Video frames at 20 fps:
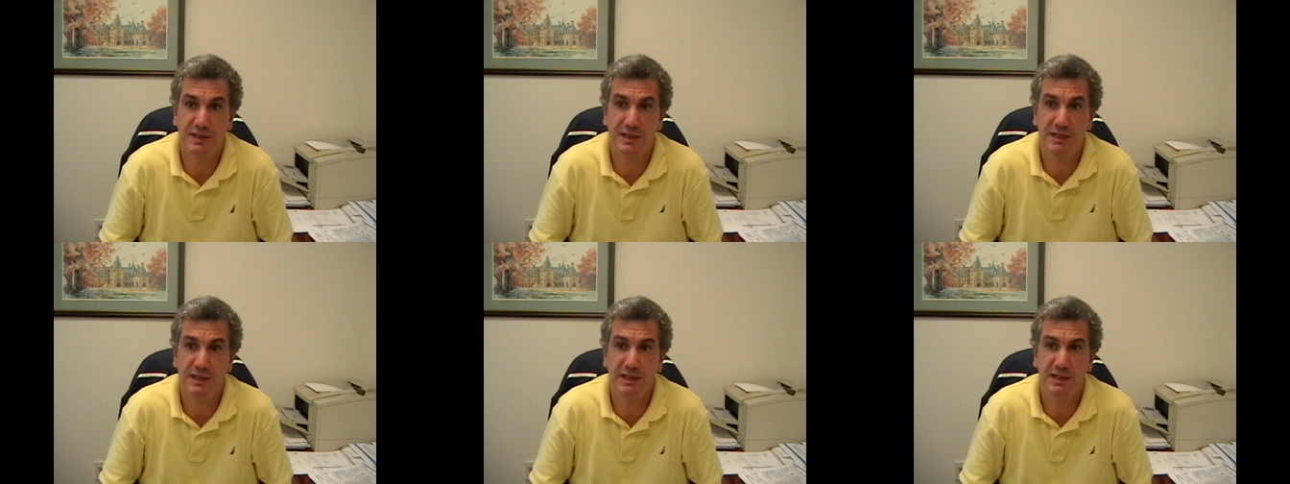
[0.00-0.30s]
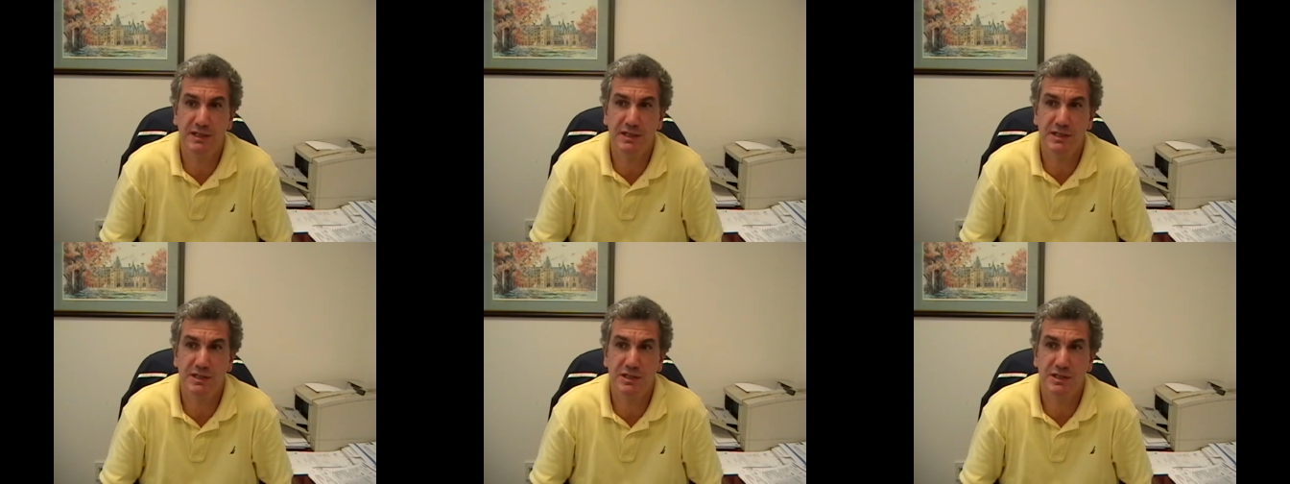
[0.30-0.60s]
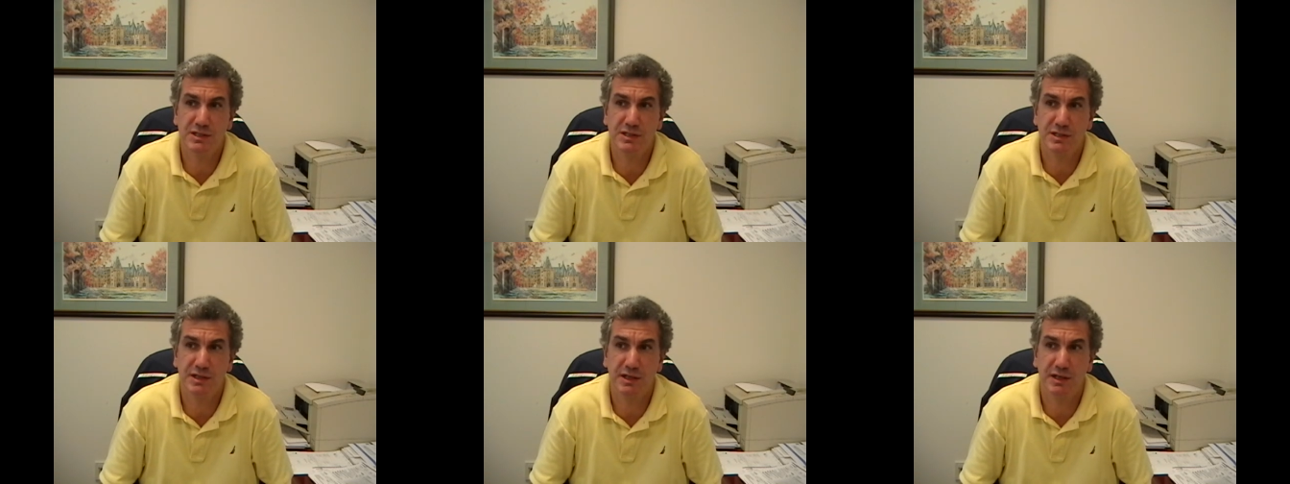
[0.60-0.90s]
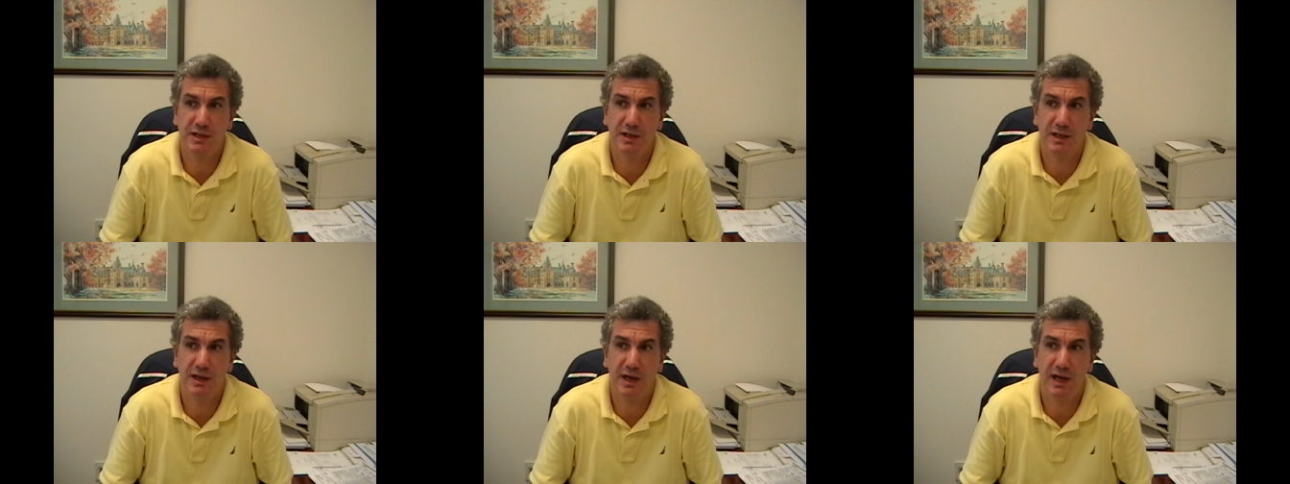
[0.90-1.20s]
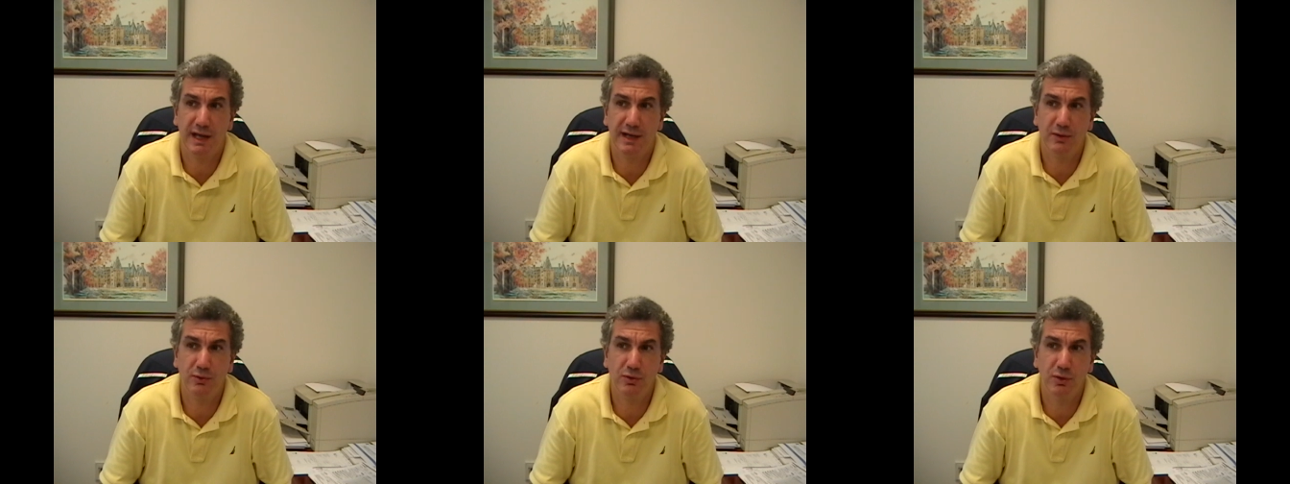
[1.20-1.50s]
He is,
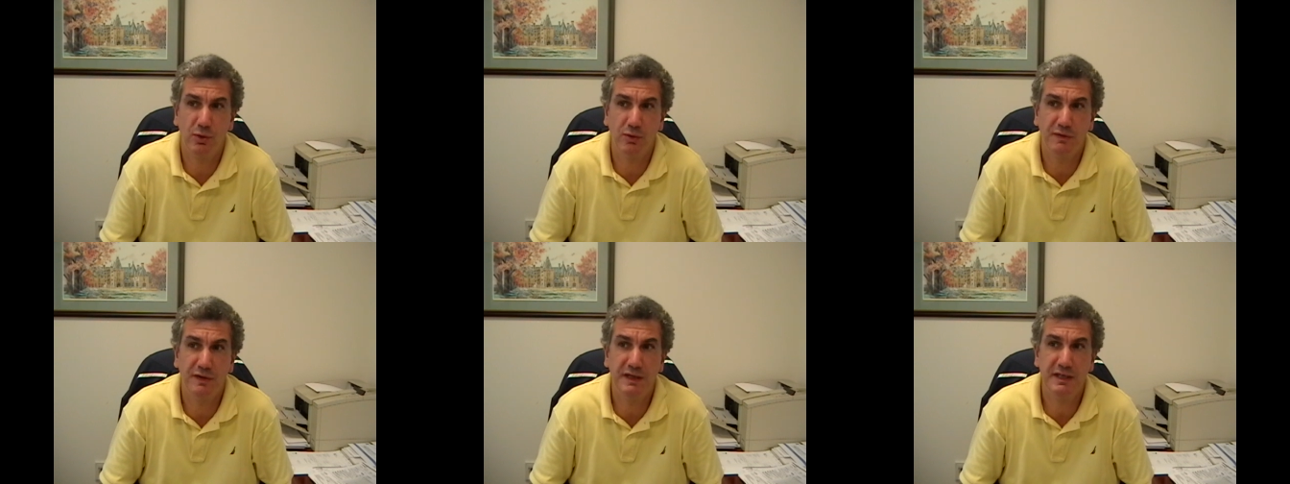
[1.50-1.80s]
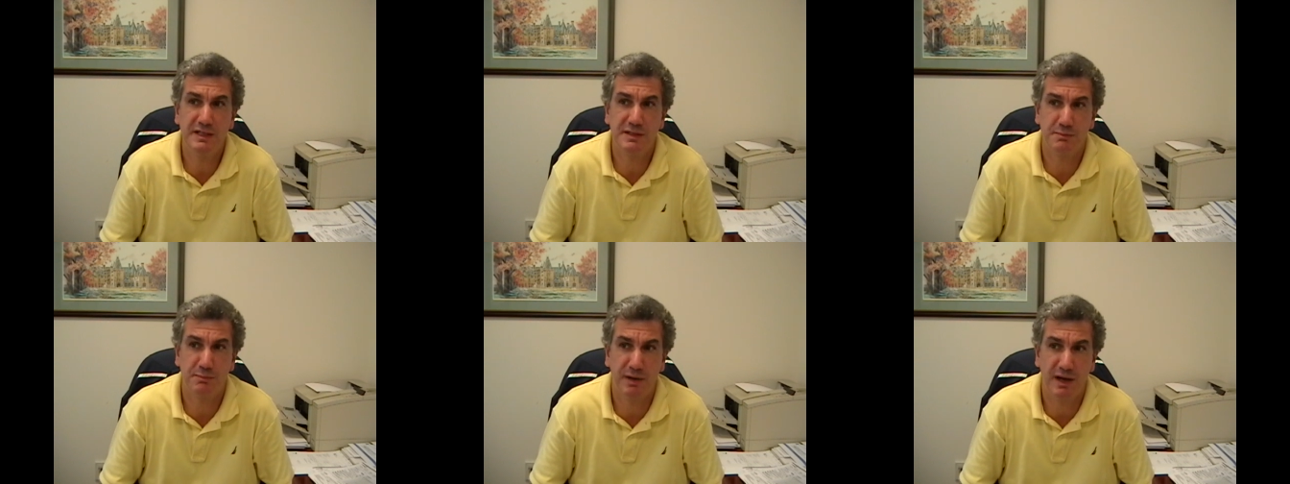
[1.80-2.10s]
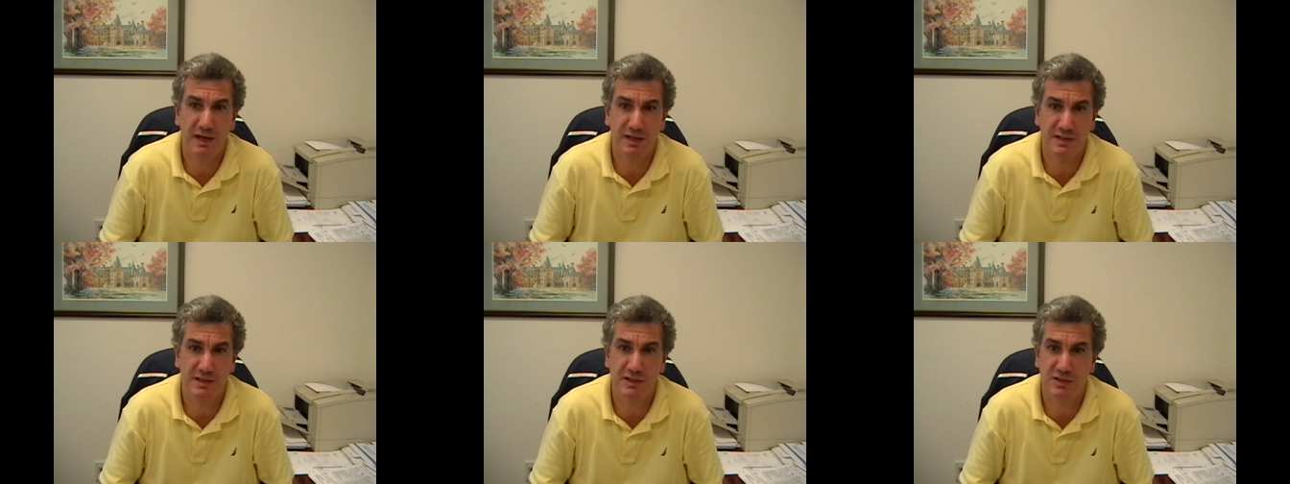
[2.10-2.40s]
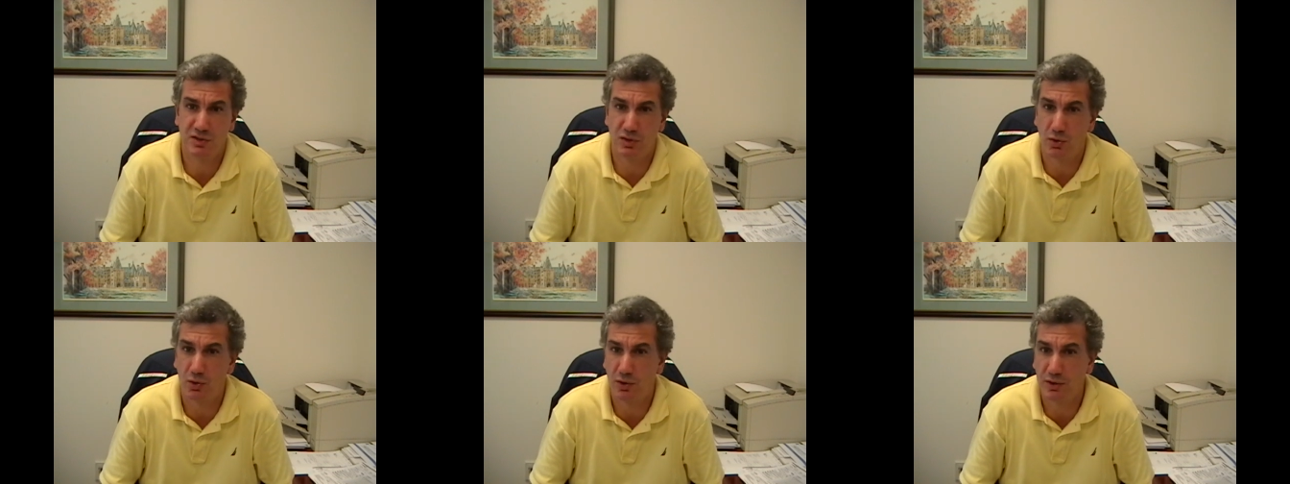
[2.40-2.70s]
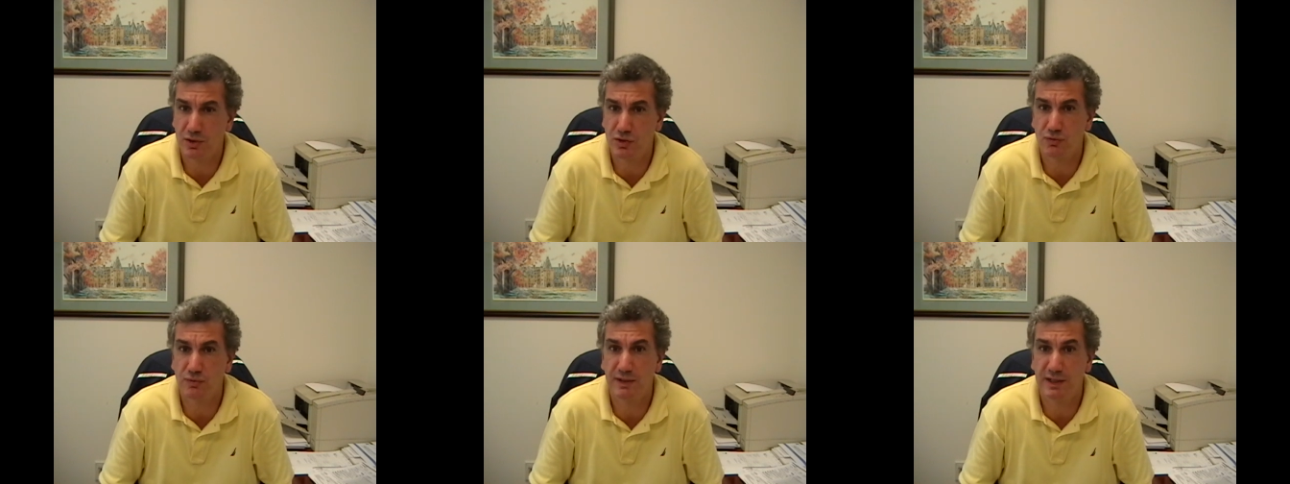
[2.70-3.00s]
I don't know if he is boxing's
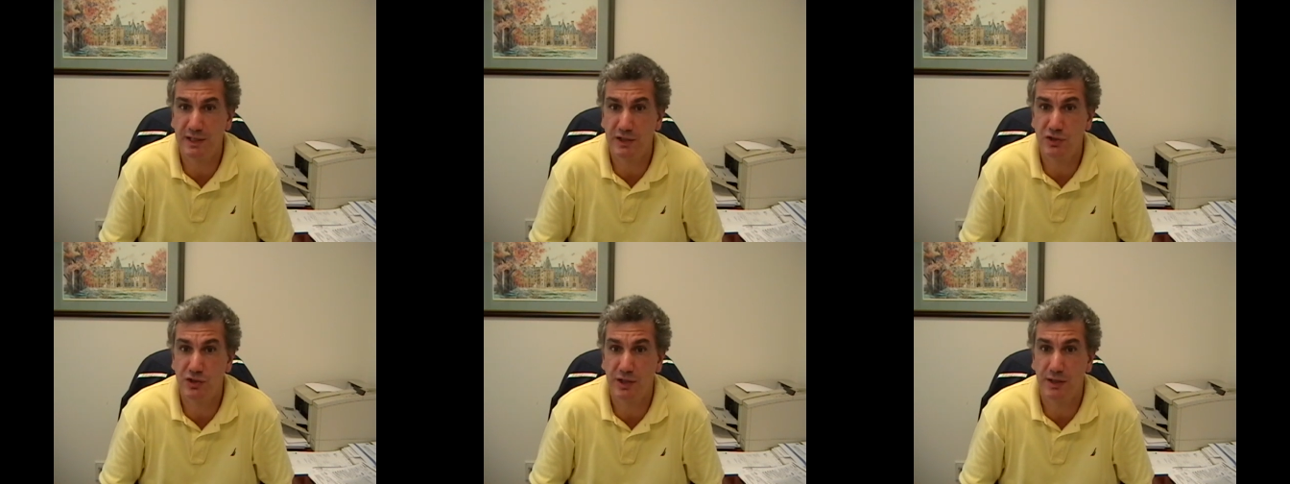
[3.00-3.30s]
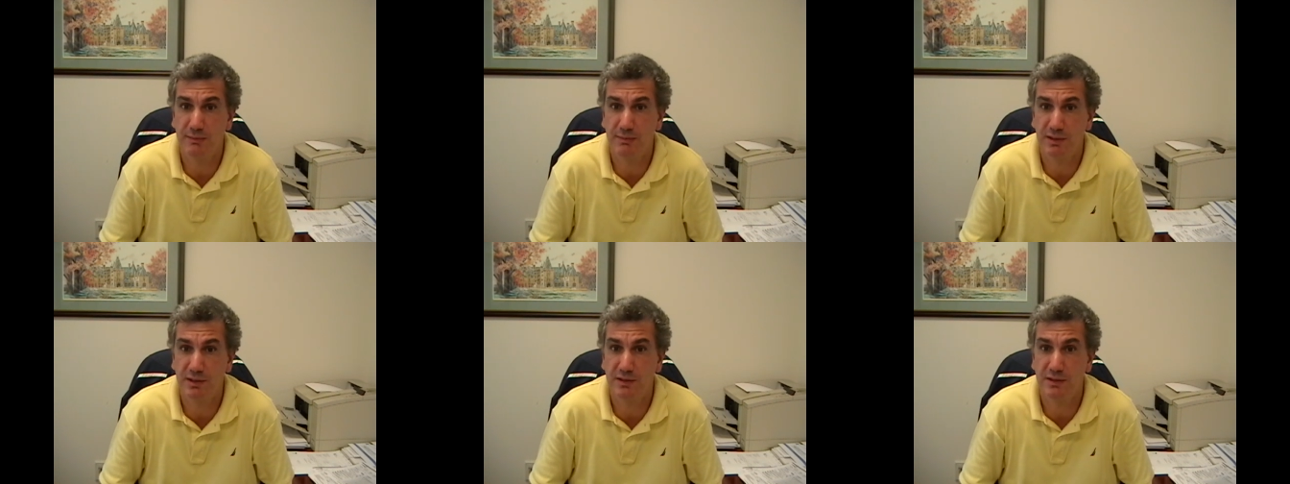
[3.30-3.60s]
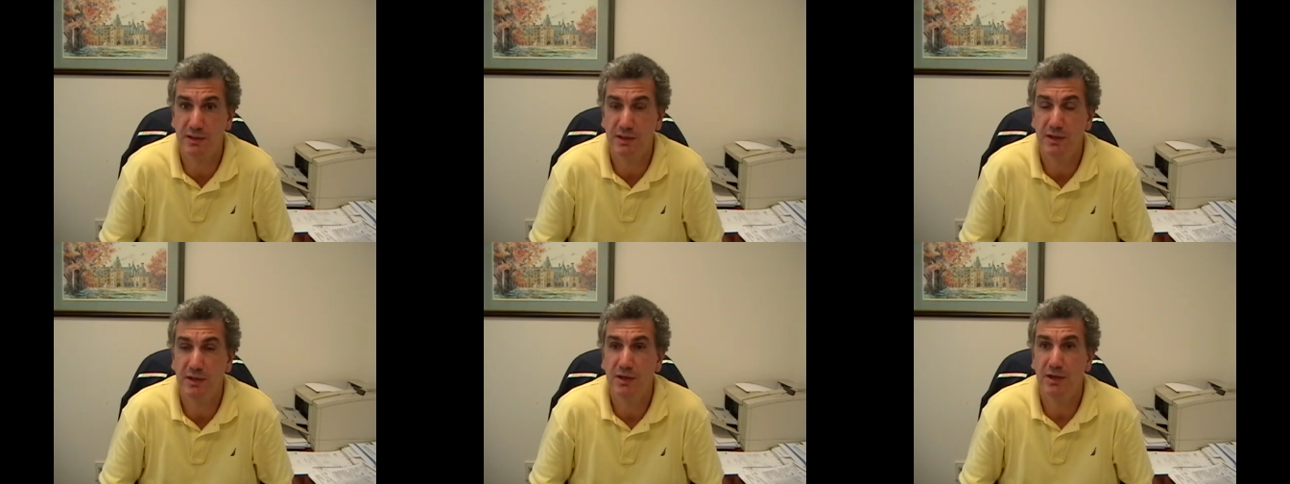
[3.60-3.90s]
longest reigning champion,